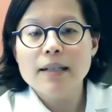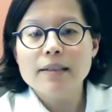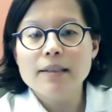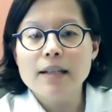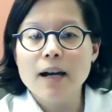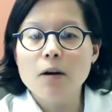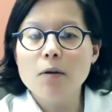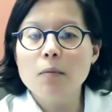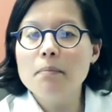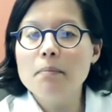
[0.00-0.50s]

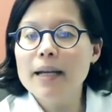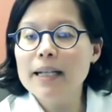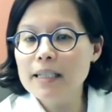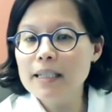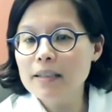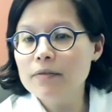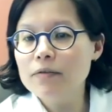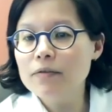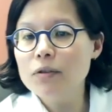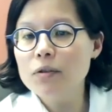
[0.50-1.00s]
Now,
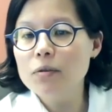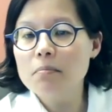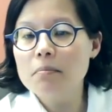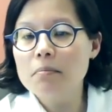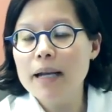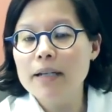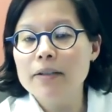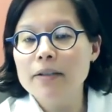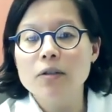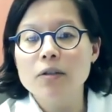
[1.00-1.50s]
many of you
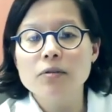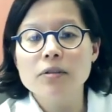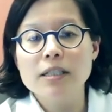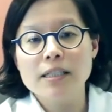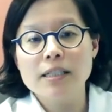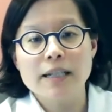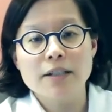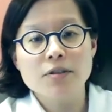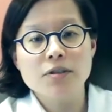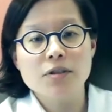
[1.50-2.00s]
may know
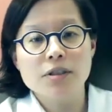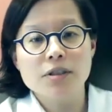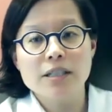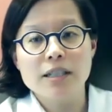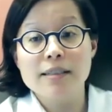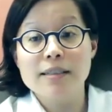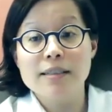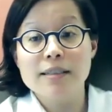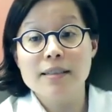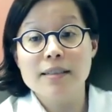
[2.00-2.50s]
these
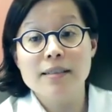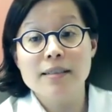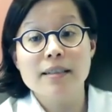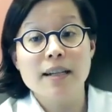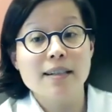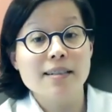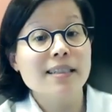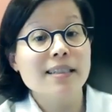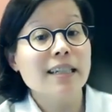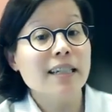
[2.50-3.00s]
exercises
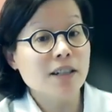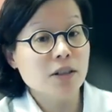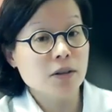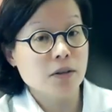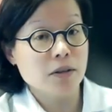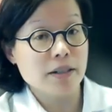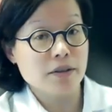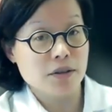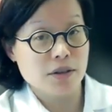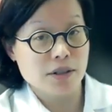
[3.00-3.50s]
as
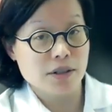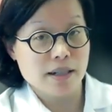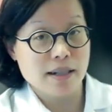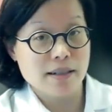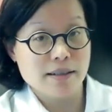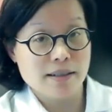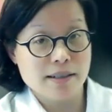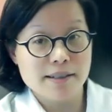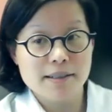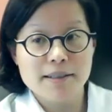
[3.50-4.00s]
Kegel
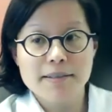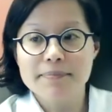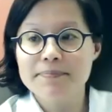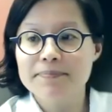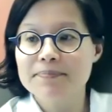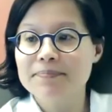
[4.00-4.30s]
exercises